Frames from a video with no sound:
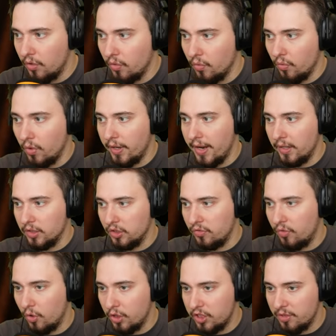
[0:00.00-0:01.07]
What else?
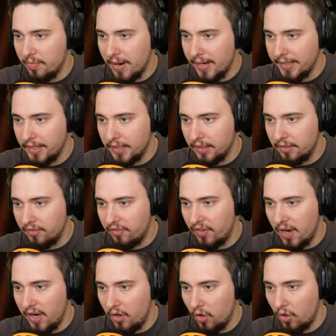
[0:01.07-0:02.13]
Force Smite.
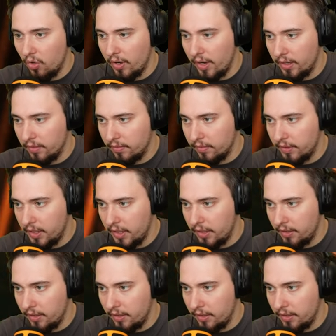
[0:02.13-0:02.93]
Fire Aura. Yeah,